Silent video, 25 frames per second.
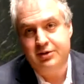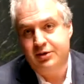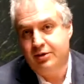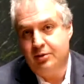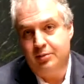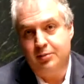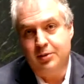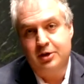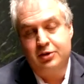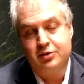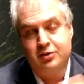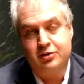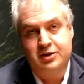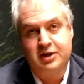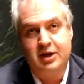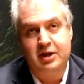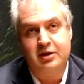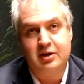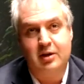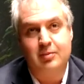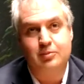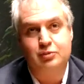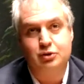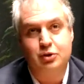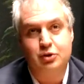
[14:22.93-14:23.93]
So the pictures get
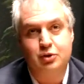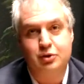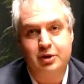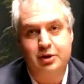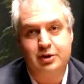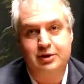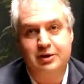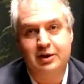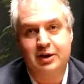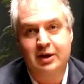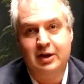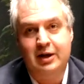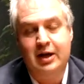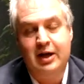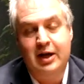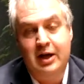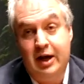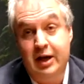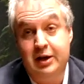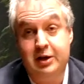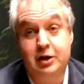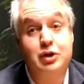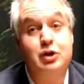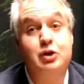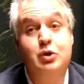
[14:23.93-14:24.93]
uploaded,
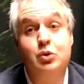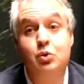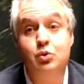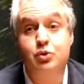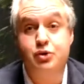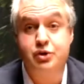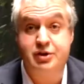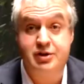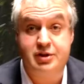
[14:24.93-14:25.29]
and a huge